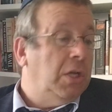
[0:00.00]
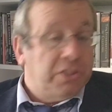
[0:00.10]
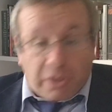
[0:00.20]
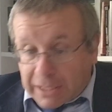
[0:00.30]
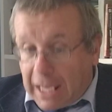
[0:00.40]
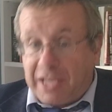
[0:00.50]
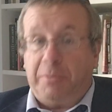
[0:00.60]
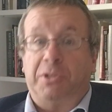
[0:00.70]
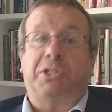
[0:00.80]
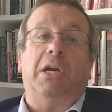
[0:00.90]
So again, the
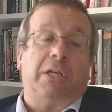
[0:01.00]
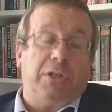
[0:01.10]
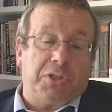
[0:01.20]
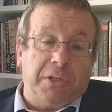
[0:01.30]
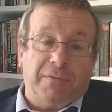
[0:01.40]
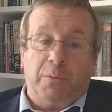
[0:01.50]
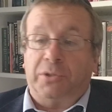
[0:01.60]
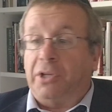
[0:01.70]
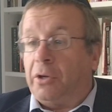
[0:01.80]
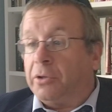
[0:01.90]
Mashgiach in Yeshiva will
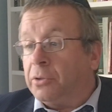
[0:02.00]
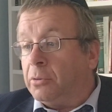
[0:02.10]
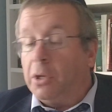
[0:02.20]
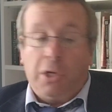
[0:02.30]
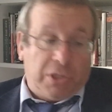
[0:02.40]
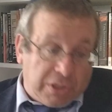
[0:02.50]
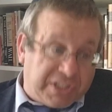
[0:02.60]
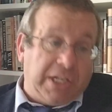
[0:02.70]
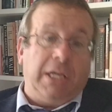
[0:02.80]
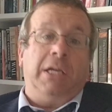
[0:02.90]
tell you, you
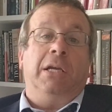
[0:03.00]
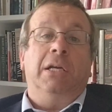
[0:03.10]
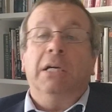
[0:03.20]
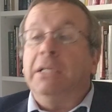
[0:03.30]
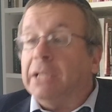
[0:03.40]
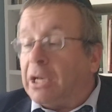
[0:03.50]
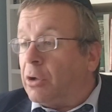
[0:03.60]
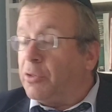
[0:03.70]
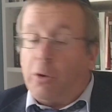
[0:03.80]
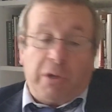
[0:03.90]
see that
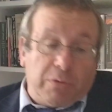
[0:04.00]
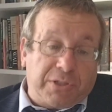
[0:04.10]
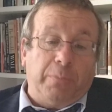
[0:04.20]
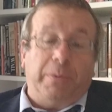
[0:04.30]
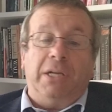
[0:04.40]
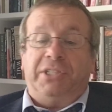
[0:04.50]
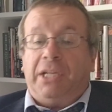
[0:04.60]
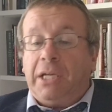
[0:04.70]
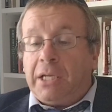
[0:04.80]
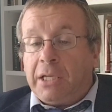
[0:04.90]
although he was so
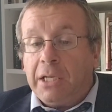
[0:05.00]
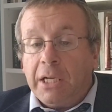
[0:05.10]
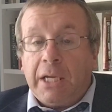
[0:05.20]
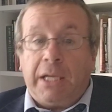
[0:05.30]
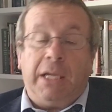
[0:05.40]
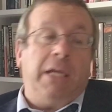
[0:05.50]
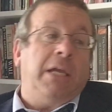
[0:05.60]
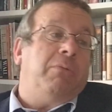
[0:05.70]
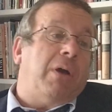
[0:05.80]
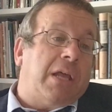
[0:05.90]
busy, he
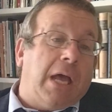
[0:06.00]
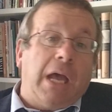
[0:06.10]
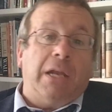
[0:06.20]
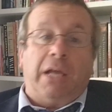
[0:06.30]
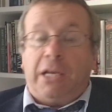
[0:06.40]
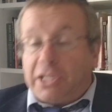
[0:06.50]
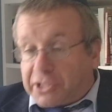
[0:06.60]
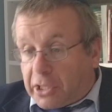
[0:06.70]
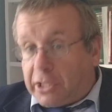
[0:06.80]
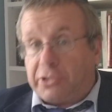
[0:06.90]
went ahead and he
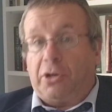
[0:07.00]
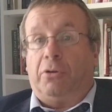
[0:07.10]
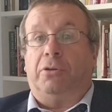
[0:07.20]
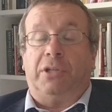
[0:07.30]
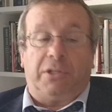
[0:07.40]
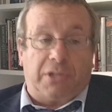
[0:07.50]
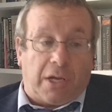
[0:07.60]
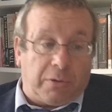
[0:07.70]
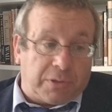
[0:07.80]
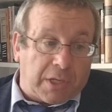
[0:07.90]
studied Torah the
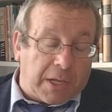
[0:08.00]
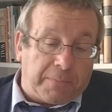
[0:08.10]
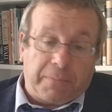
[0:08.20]
entire day.